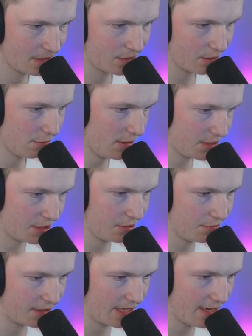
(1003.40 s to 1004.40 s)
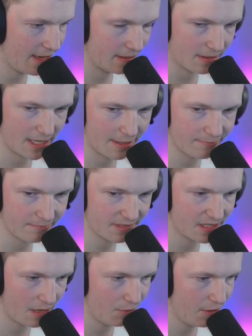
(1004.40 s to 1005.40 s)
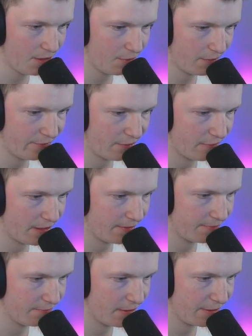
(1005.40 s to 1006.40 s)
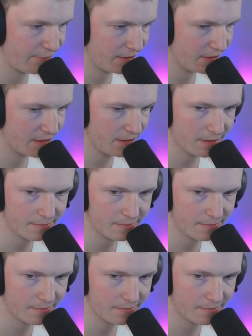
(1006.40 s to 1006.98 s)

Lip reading: So we're at 210. I can keep slat 1 out if I really fancied.